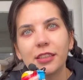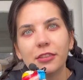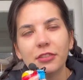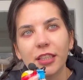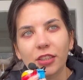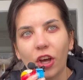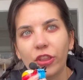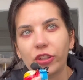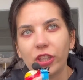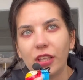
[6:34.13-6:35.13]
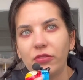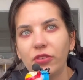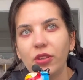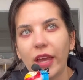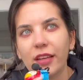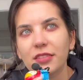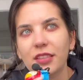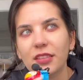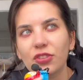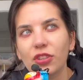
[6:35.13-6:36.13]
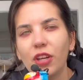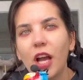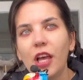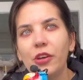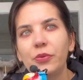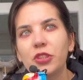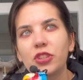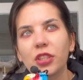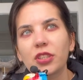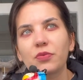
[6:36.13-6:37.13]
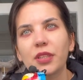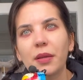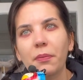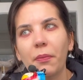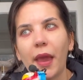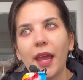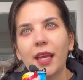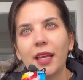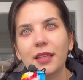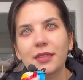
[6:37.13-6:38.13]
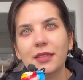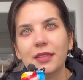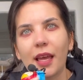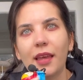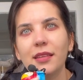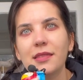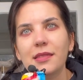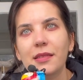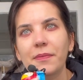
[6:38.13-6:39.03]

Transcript: this other evil ancestor, which doesn't really make any sense.